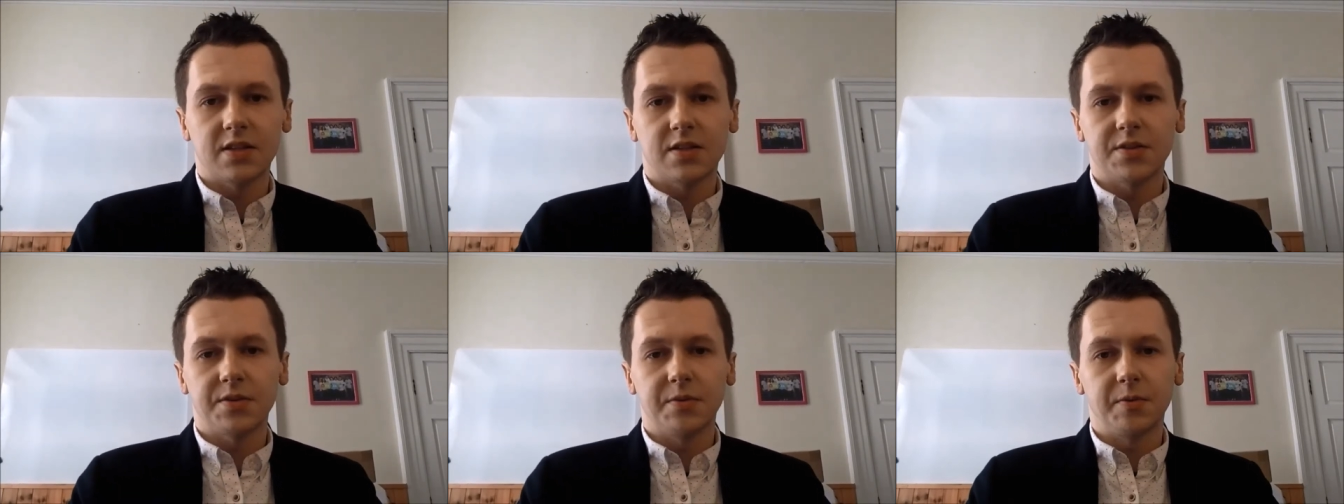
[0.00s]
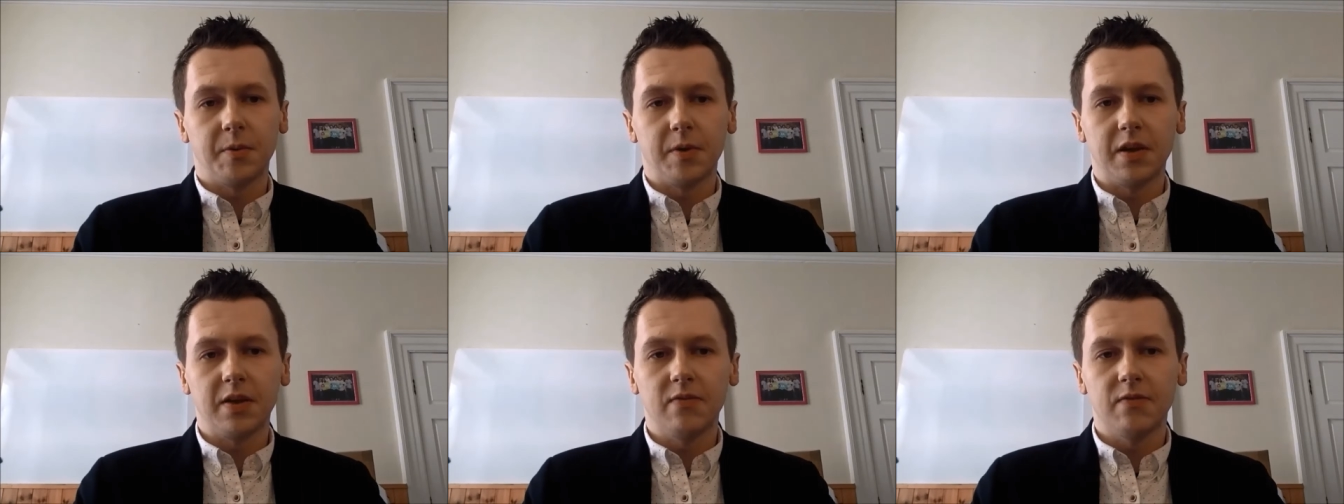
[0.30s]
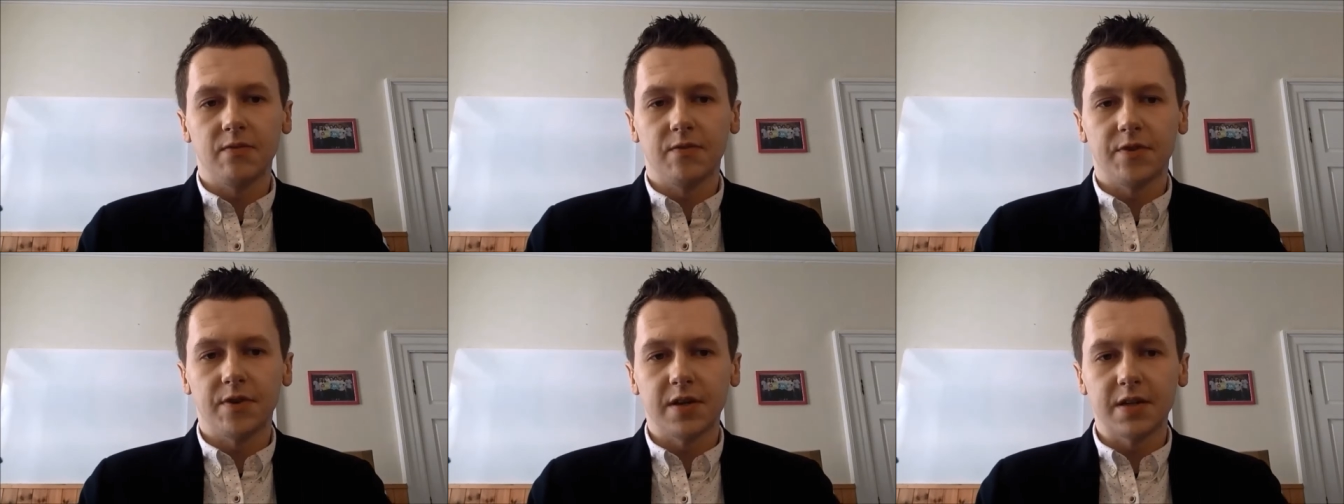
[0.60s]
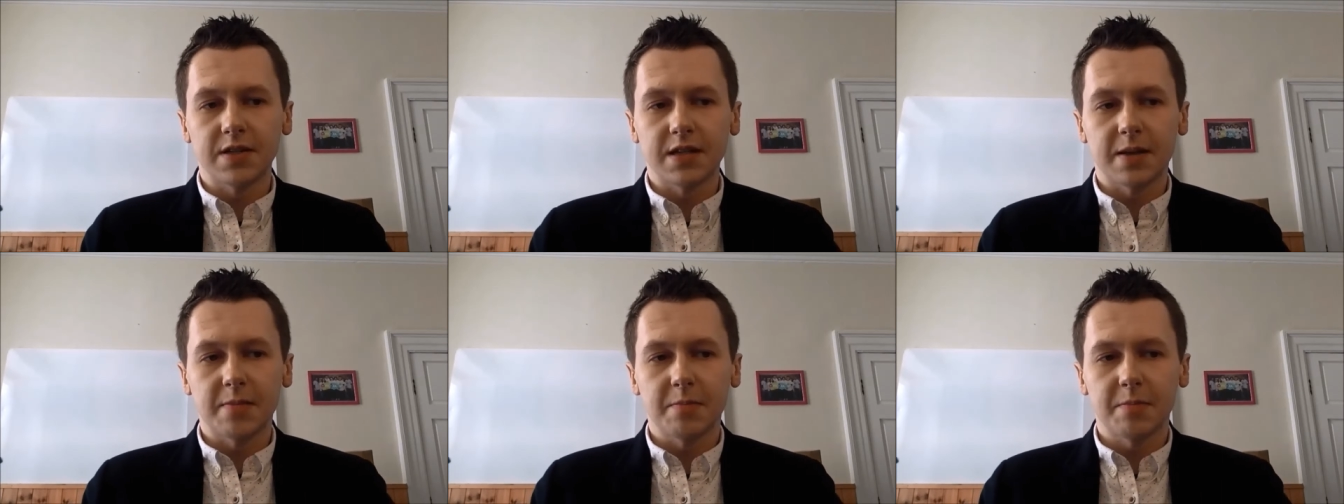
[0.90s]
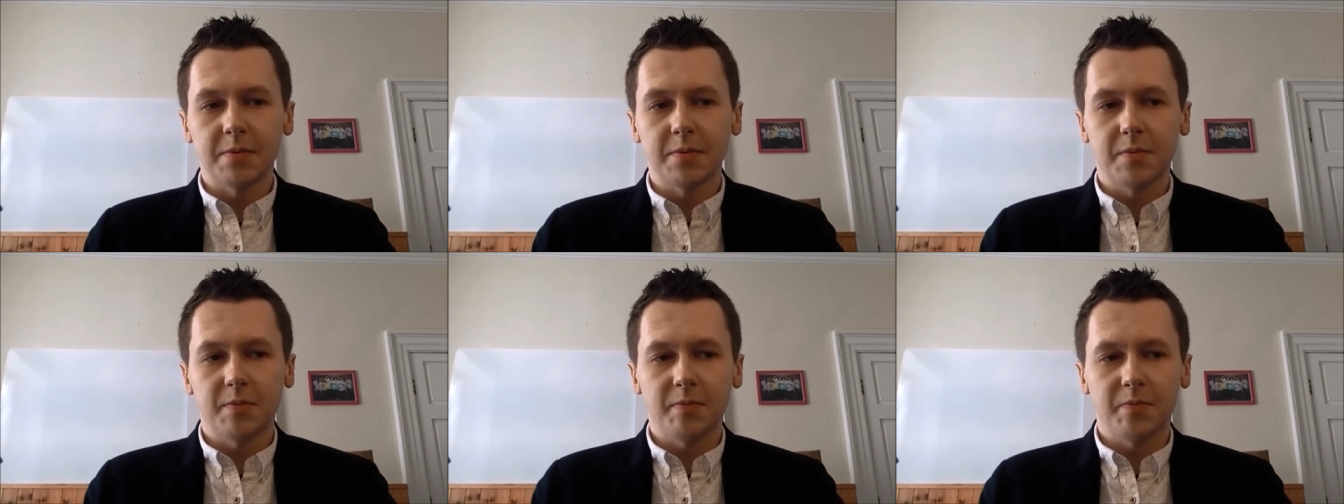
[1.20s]
So, even for
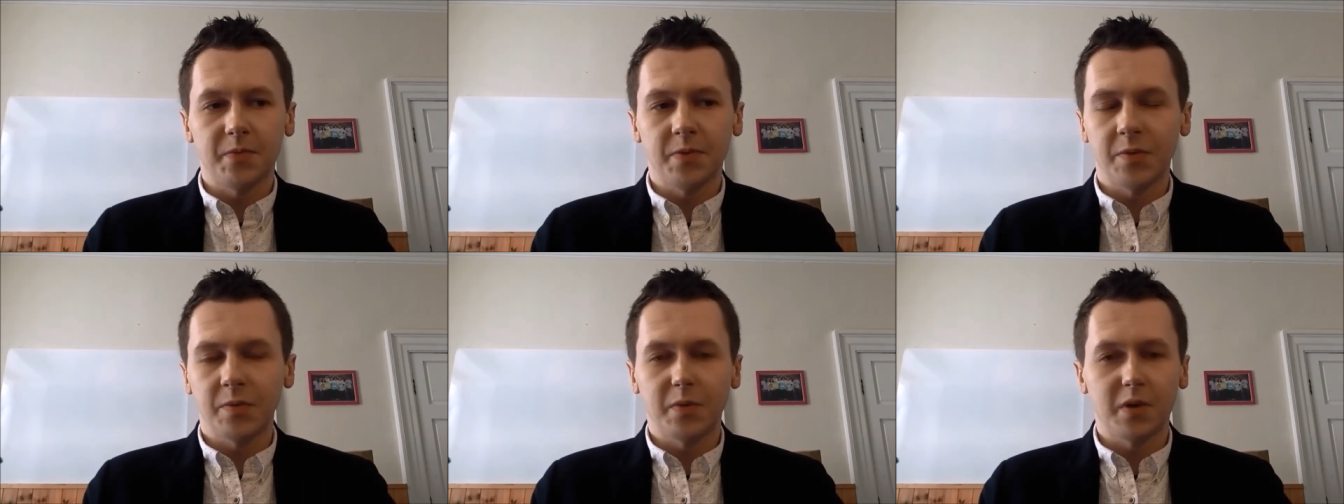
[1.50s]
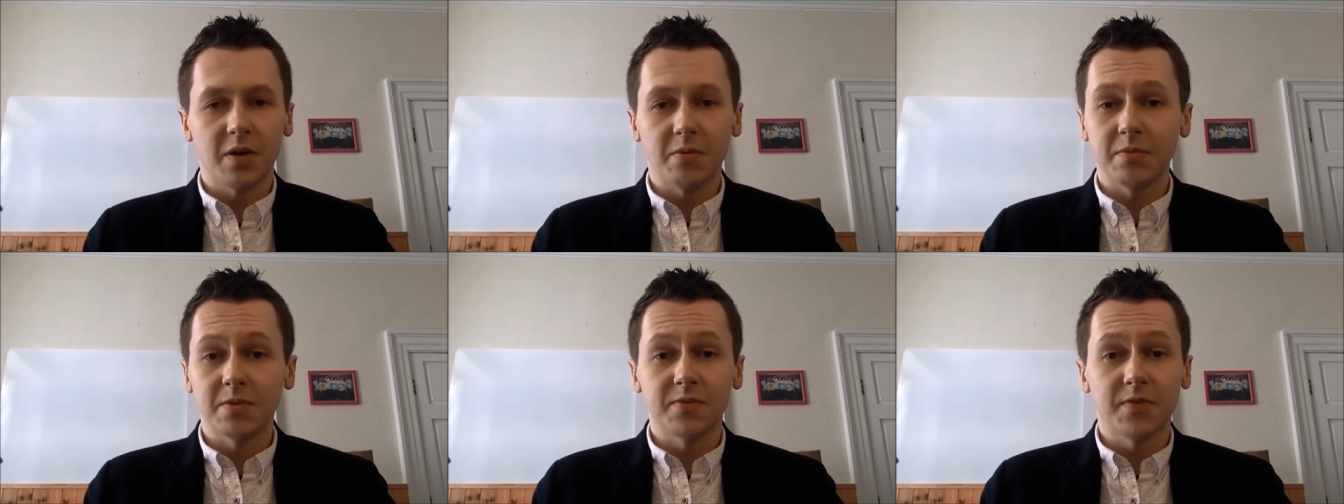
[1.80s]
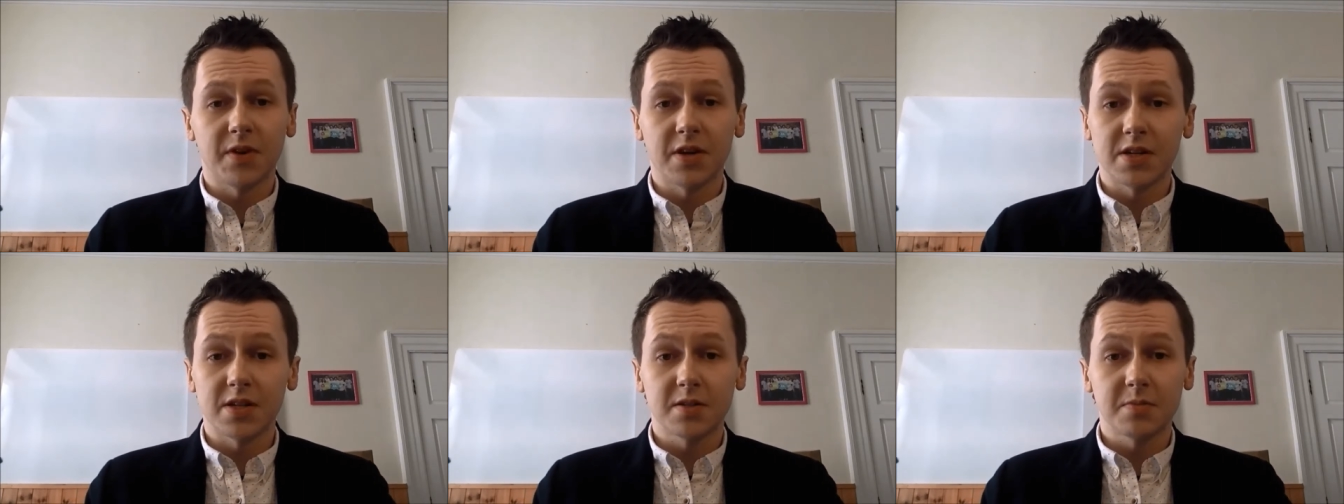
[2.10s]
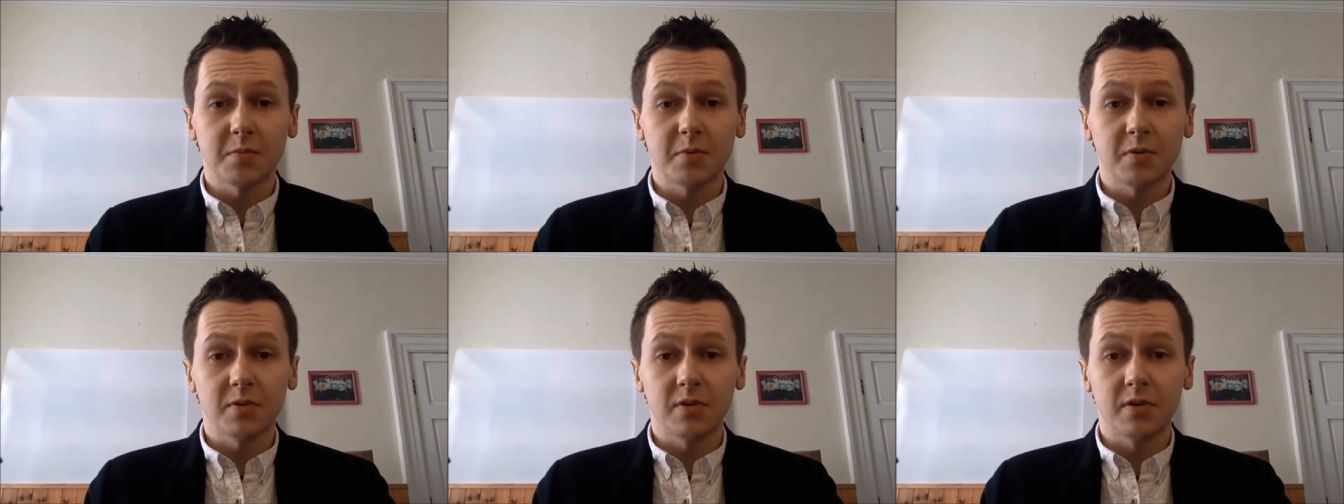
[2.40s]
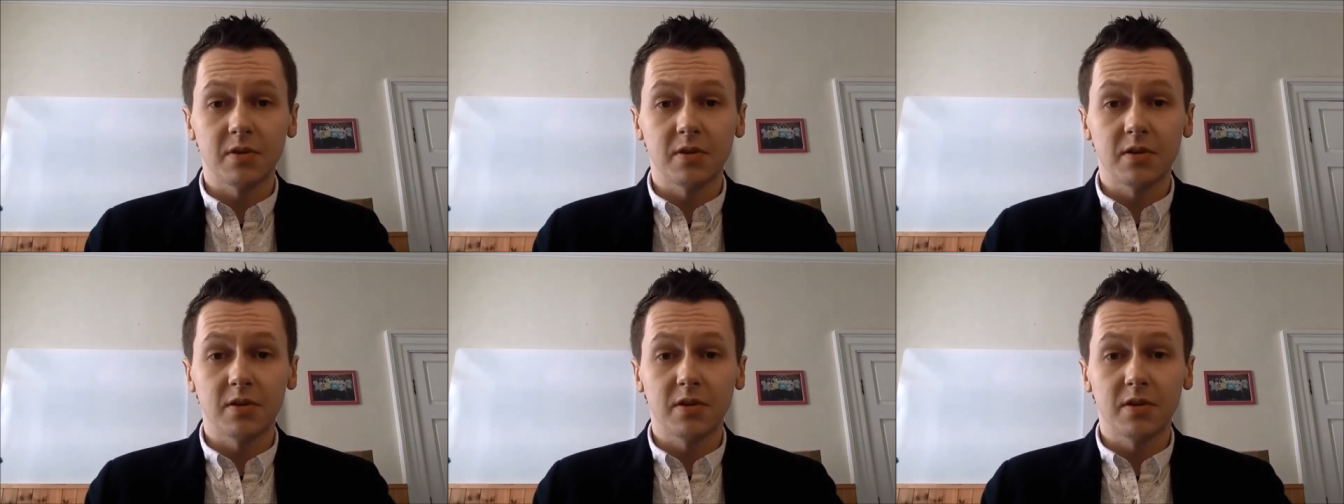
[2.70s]
example, when I was very small,